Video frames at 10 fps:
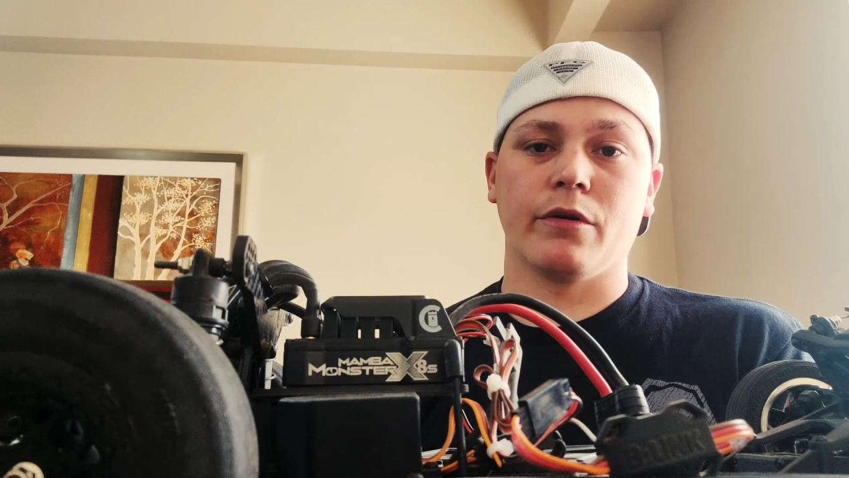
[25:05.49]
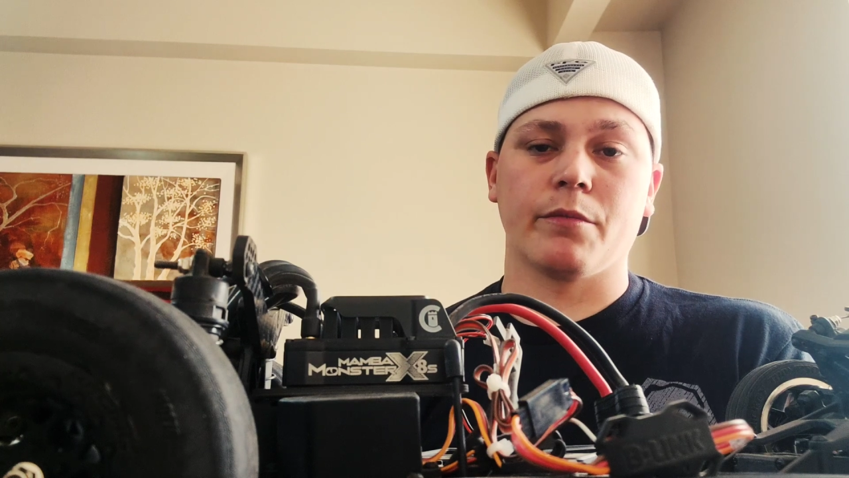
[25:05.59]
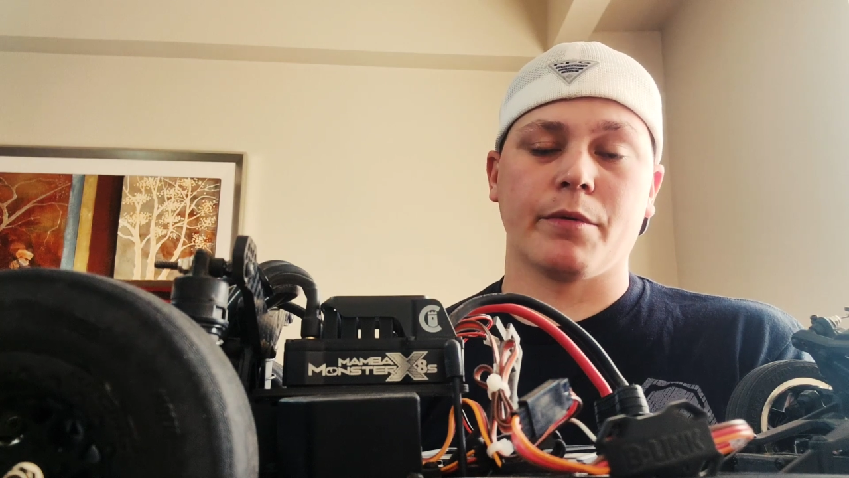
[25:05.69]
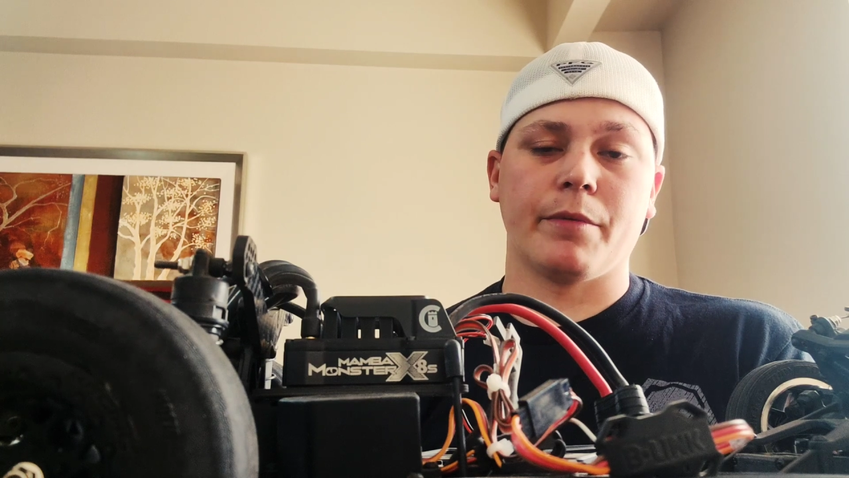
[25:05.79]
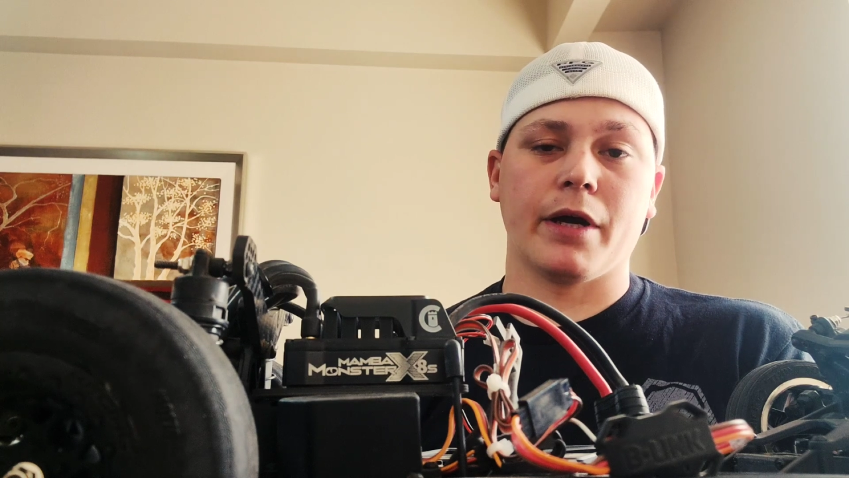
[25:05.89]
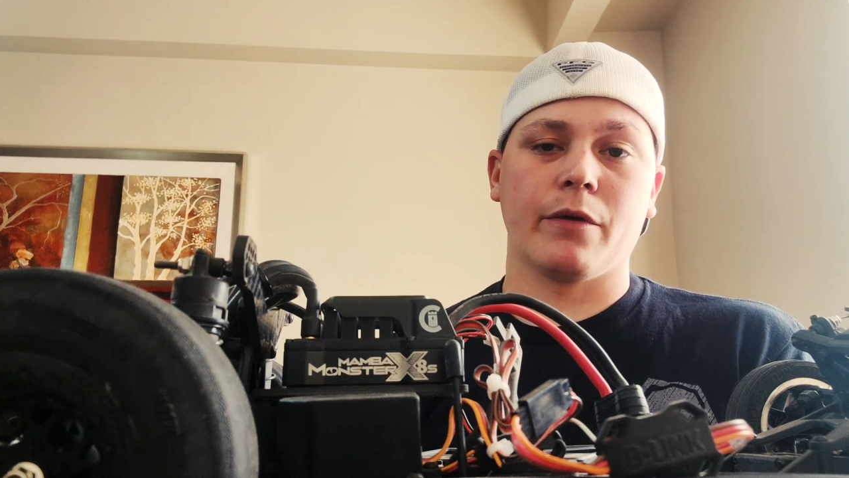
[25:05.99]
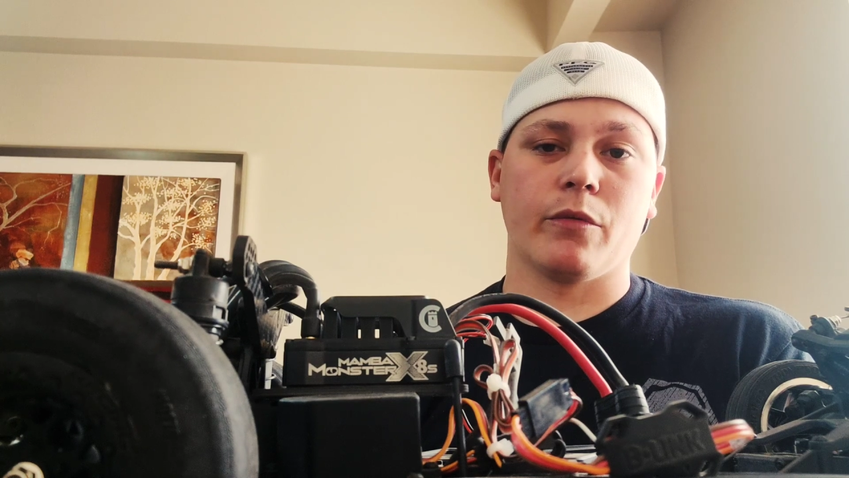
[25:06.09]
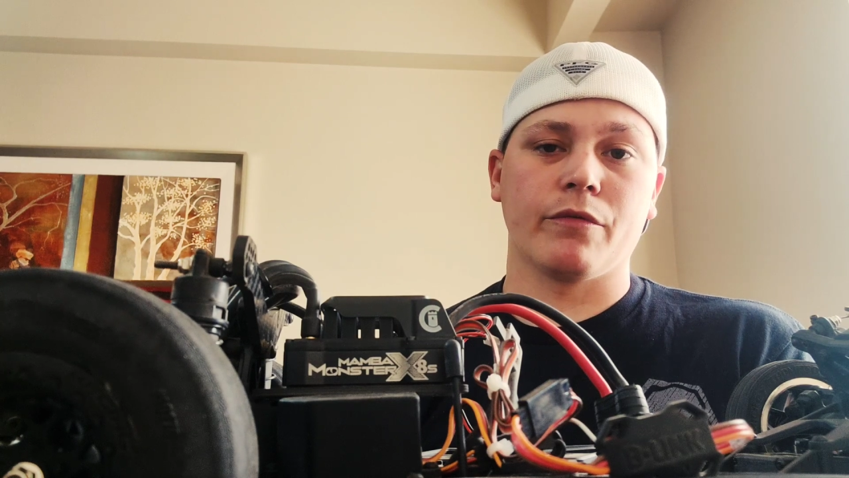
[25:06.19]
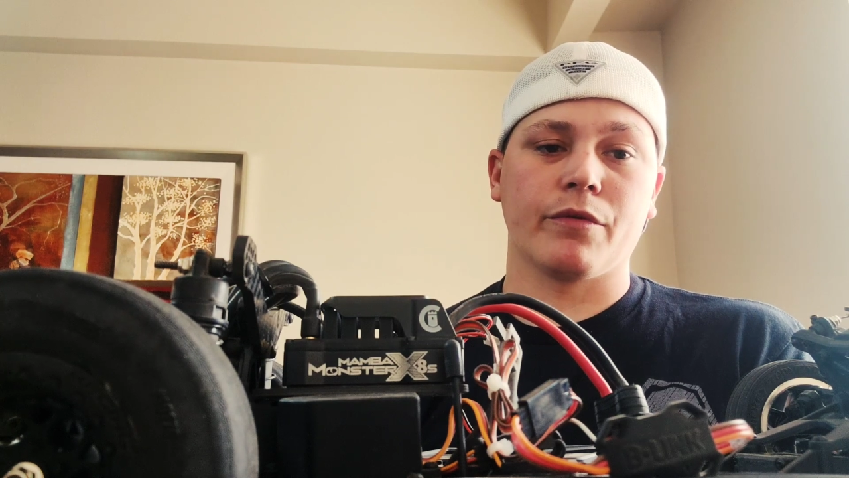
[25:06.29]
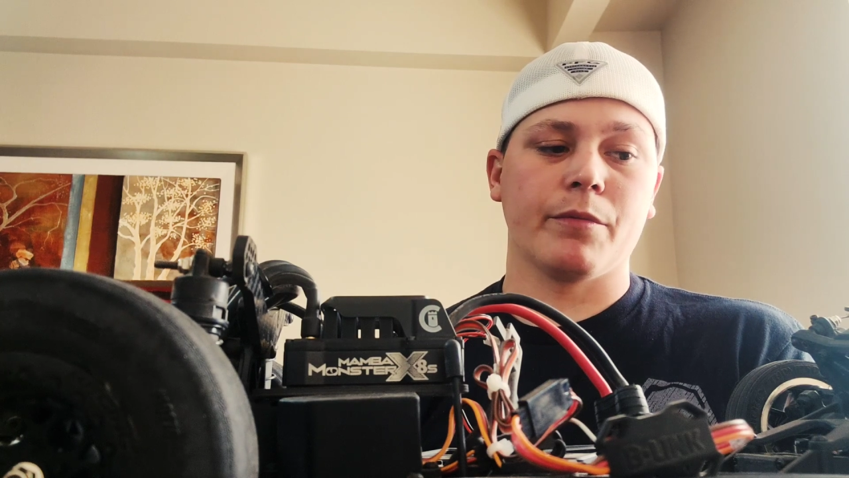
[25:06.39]
I'm going to buy
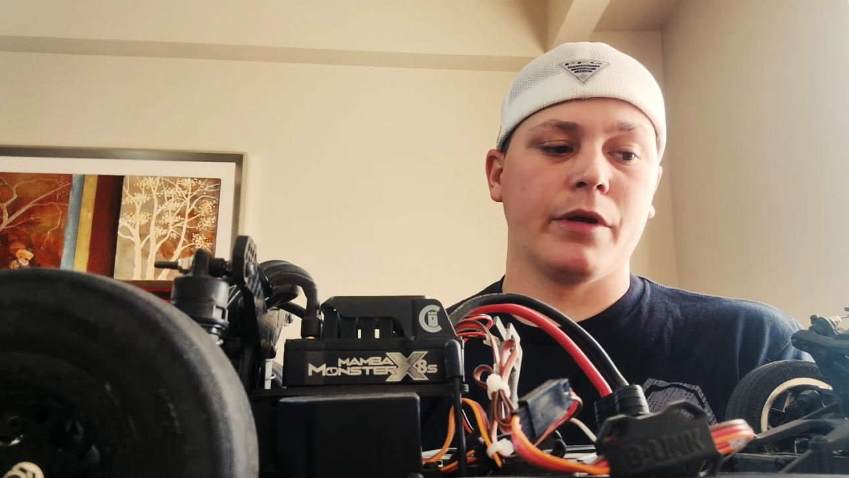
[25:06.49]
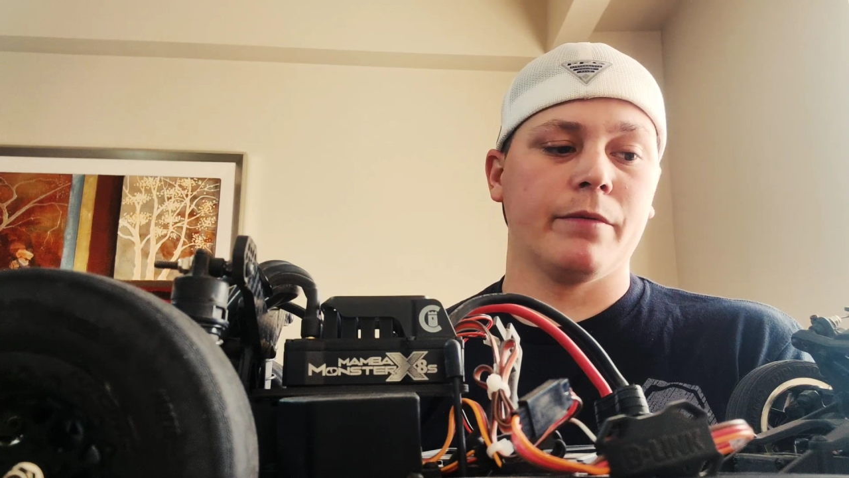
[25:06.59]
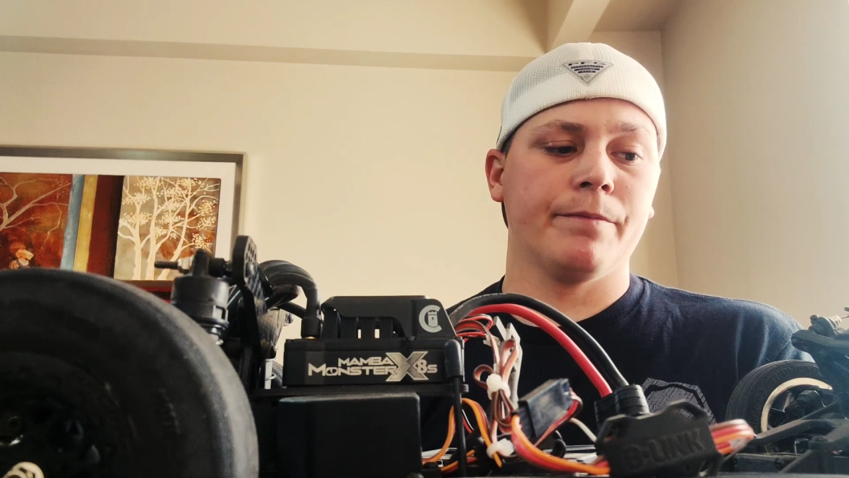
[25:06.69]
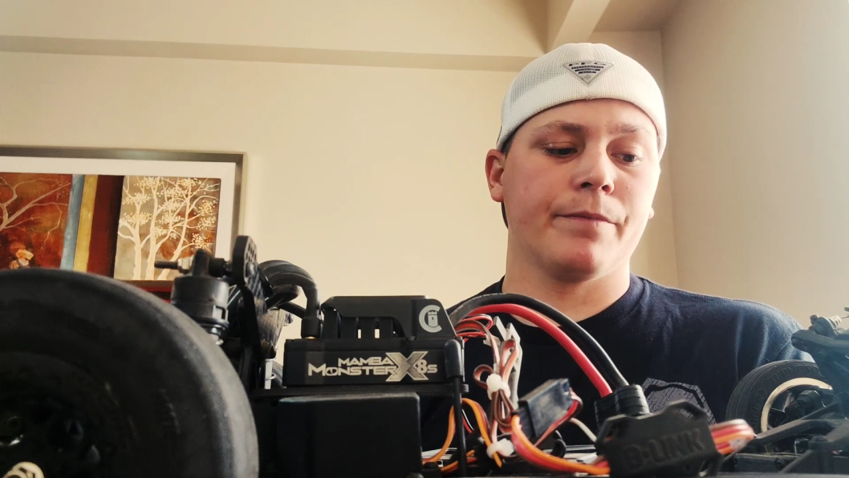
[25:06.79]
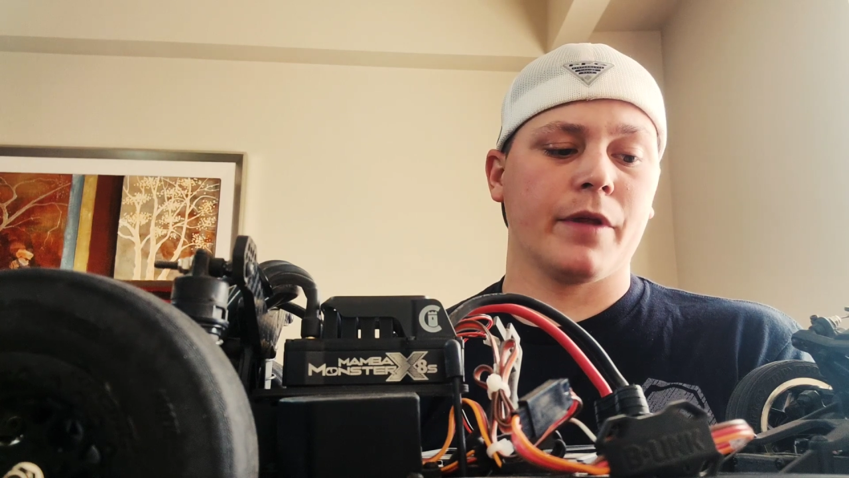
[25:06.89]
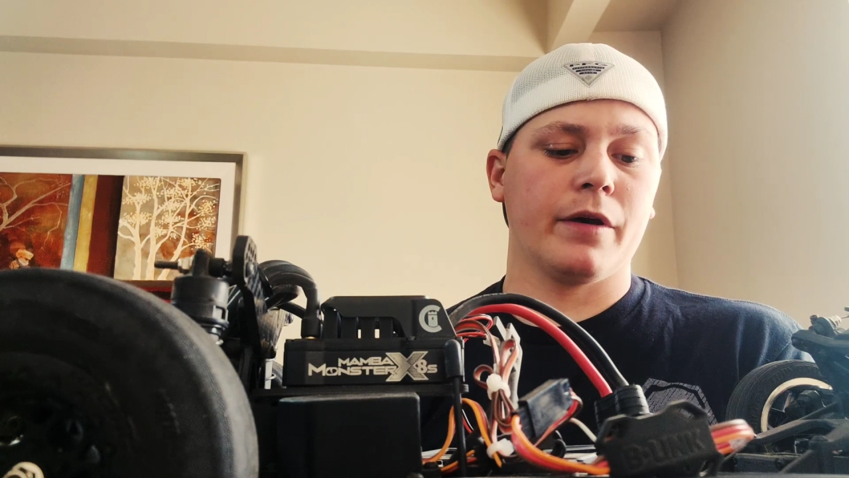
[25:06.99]
one from him